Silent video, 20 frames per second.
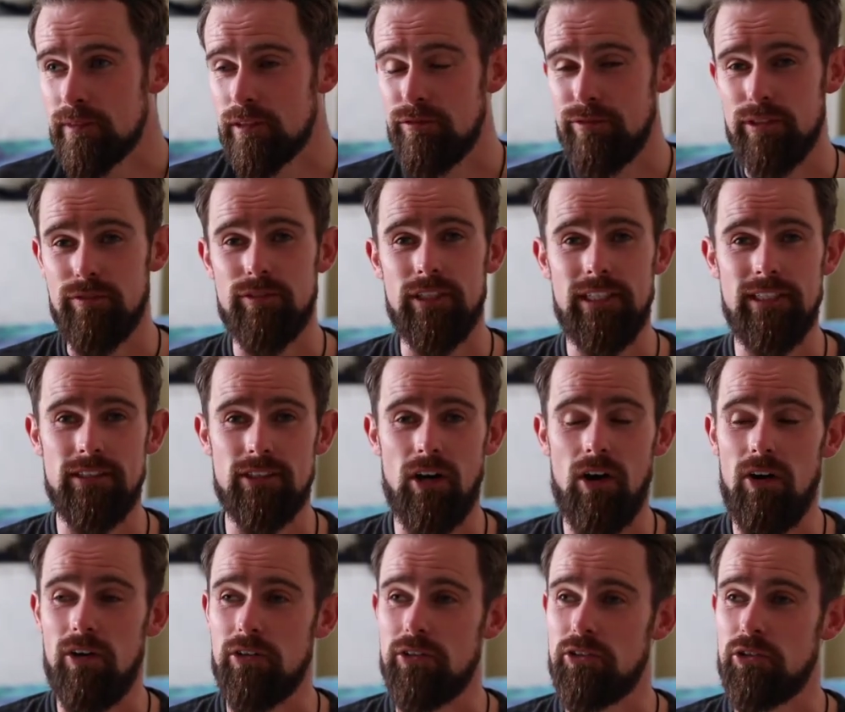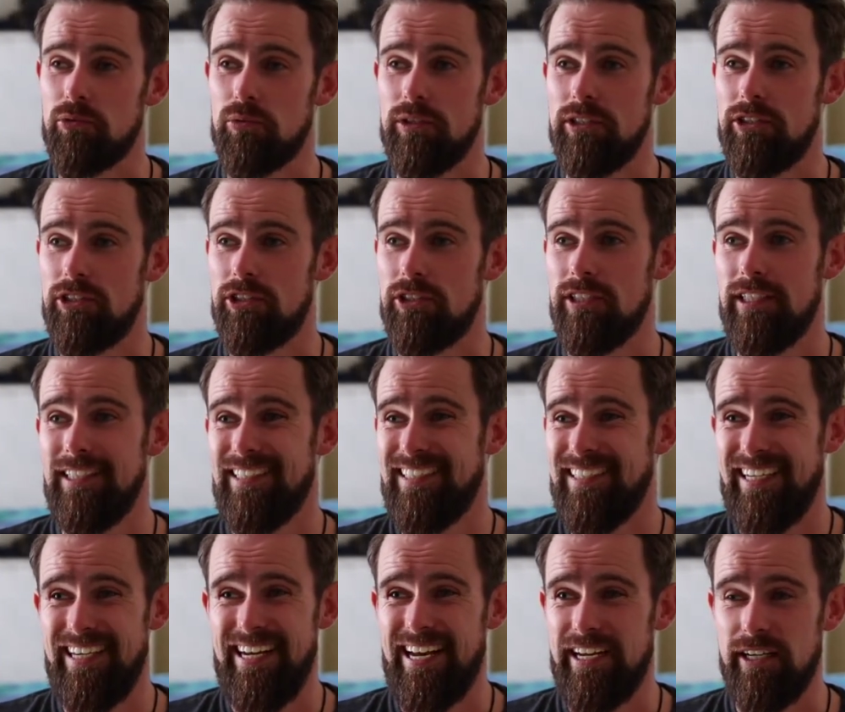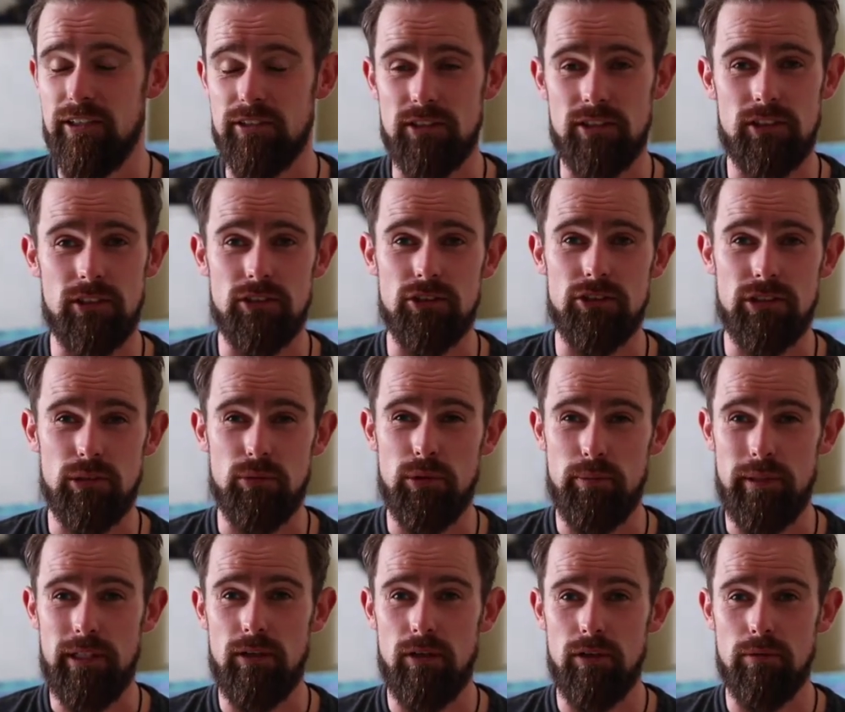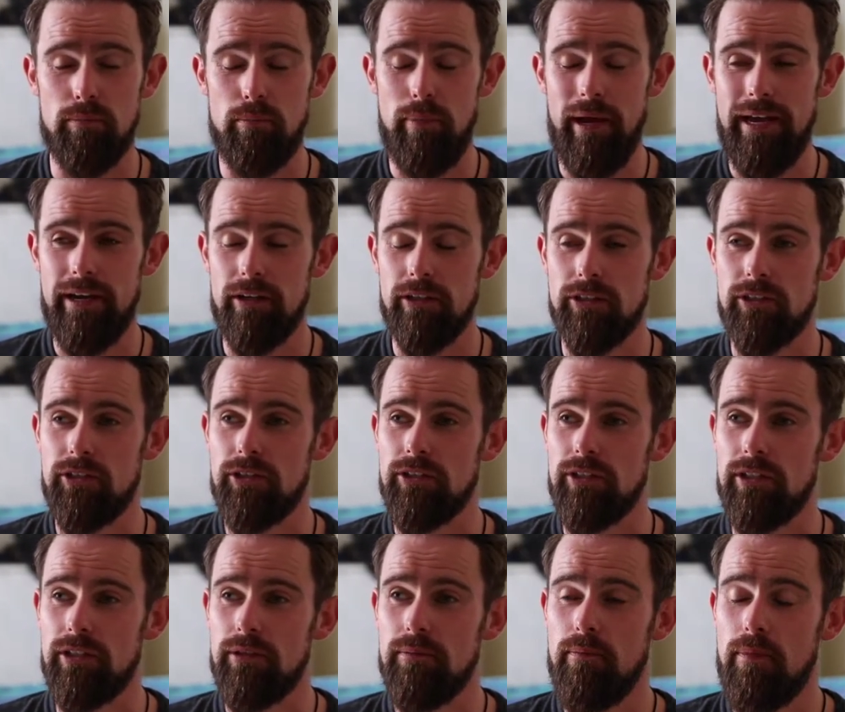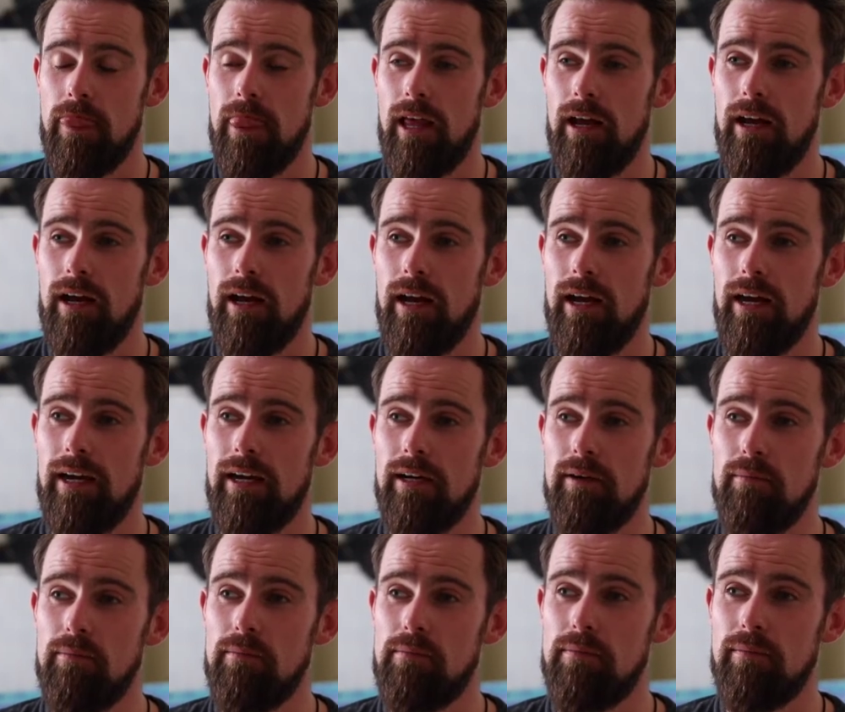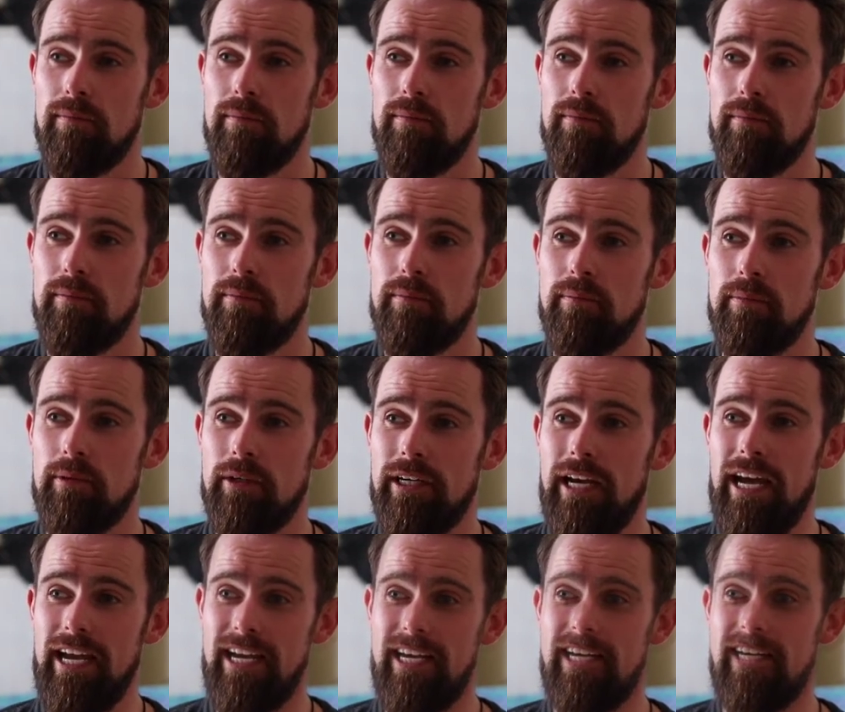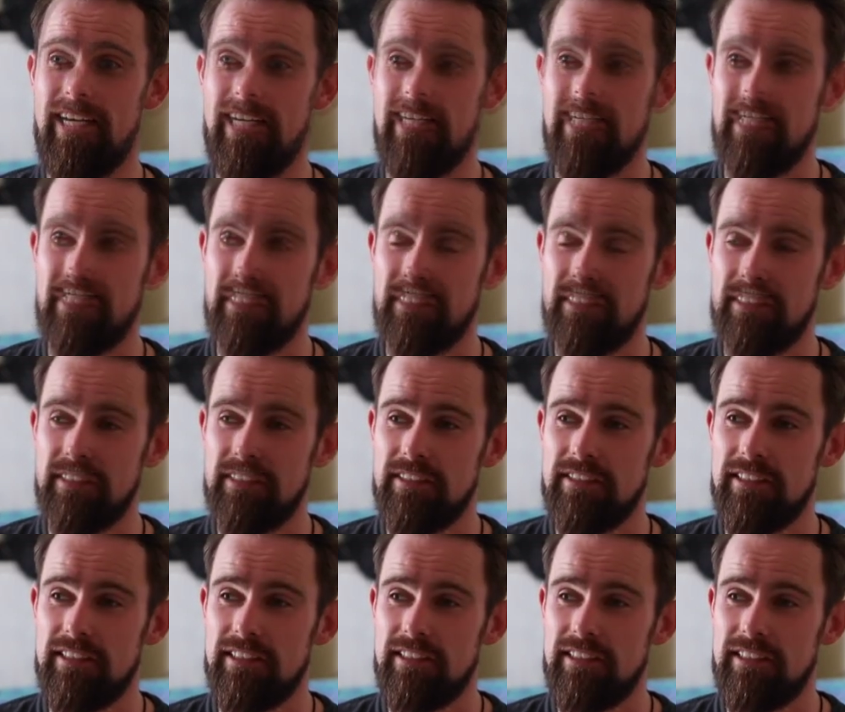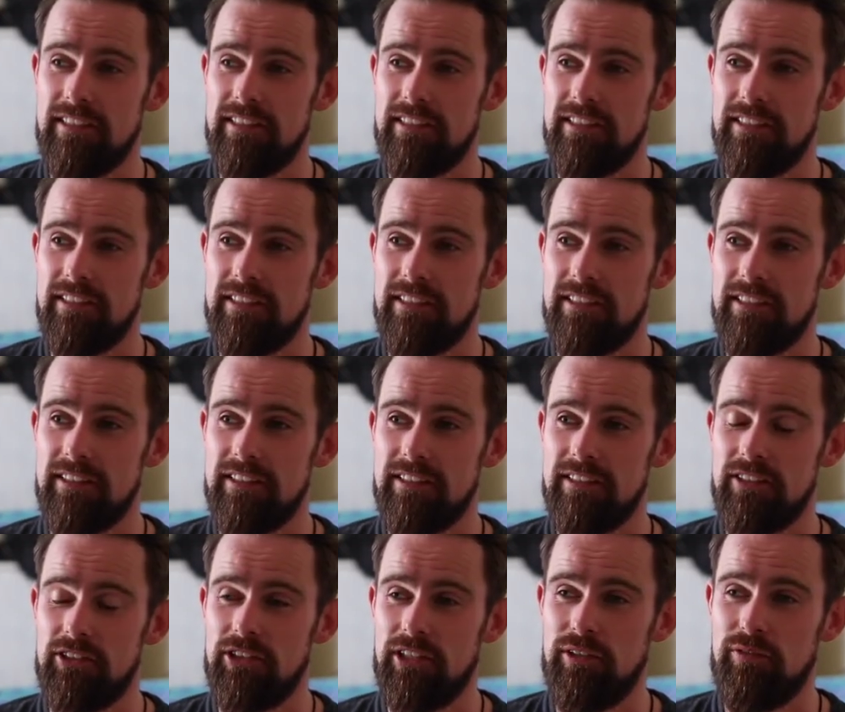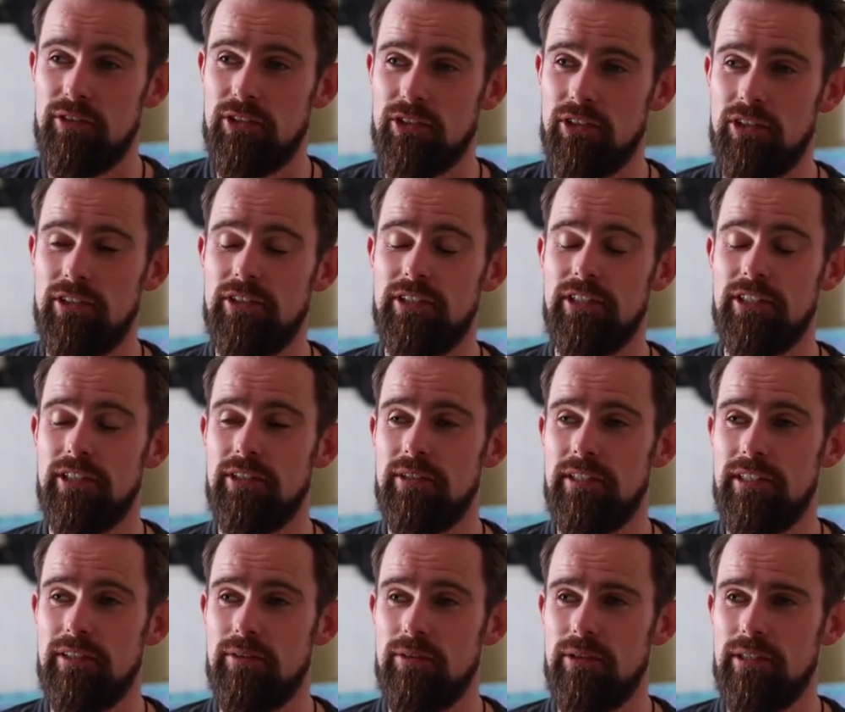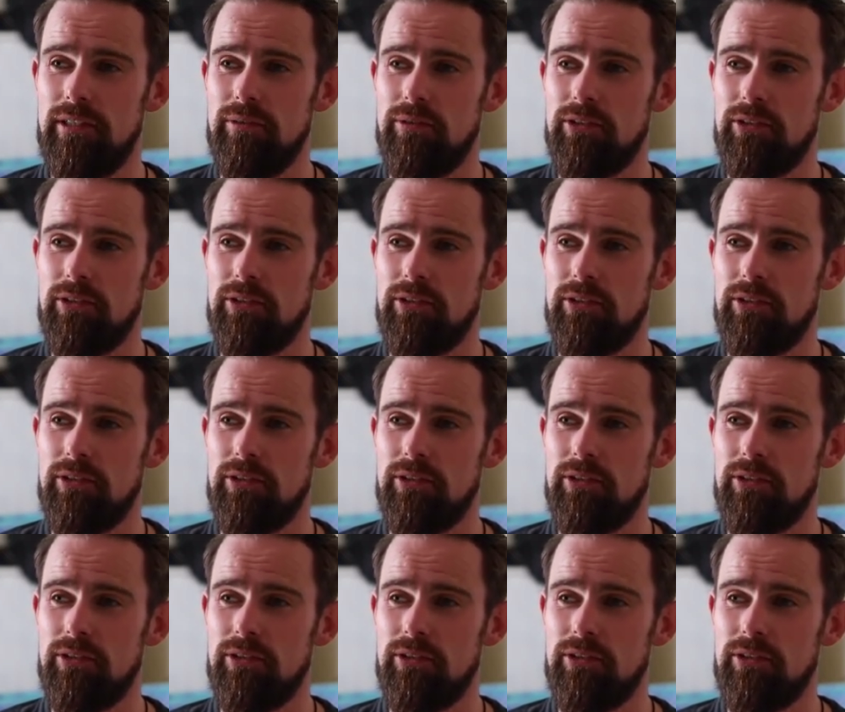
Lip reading: 15 dogs, which in any other country would be called bears, you know. But yeah, the chief's son, you know, he